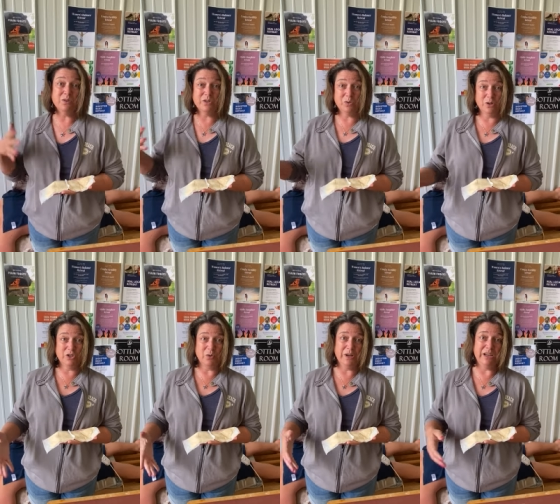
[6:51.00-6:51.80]
or sore
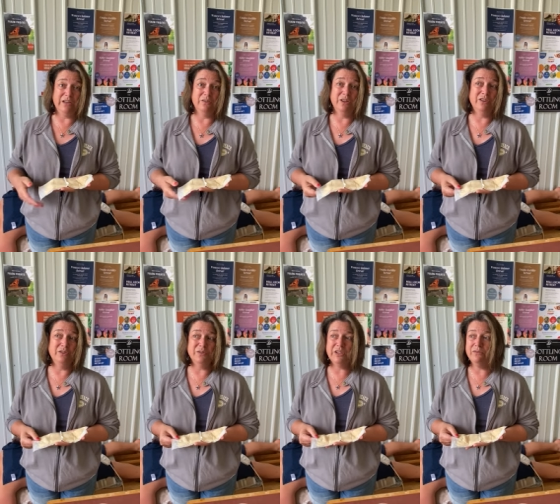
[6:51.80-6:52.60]
joint. You can
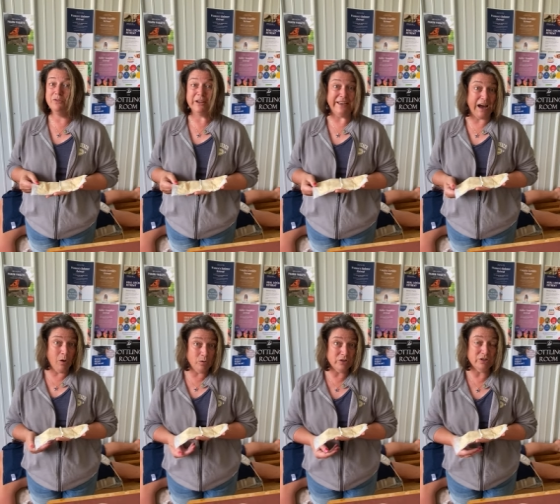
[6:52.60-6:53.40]
use it for
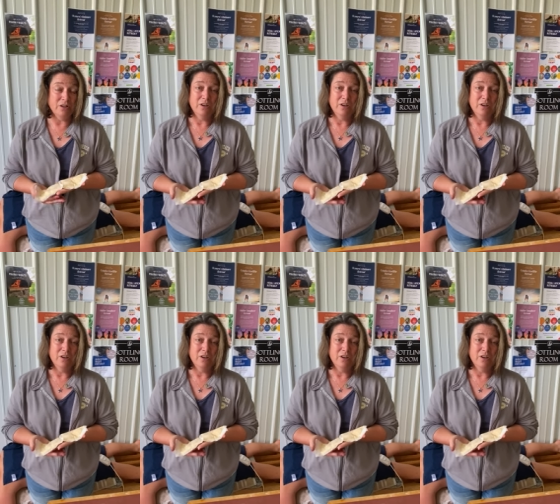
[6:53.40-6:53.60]
gout.